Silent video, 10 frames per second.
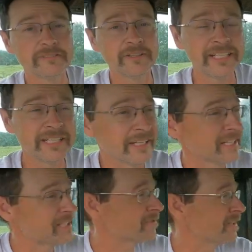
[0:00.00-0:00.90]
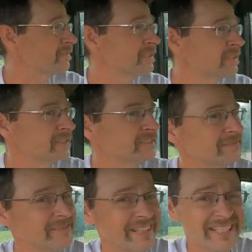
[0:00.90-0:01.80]
rain didn't last so long.
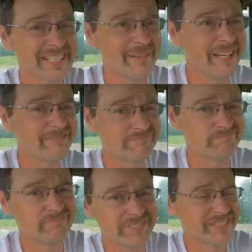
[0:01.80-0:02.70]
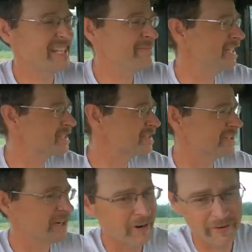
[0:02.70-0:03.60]
It lasted about 10 minutes getting
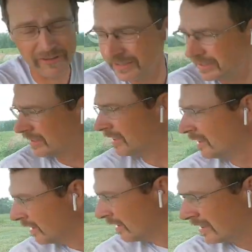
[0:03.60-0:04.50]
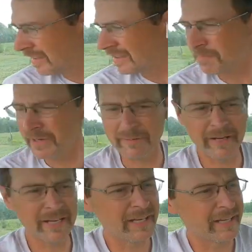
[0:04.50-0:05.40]
hard. It's been
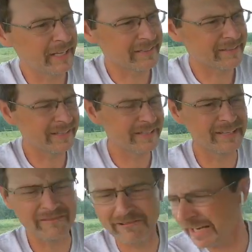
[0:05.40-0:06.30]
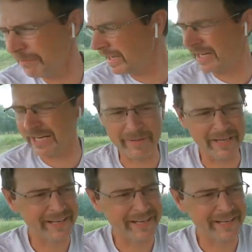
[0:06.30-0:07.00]
about, I think it rained out about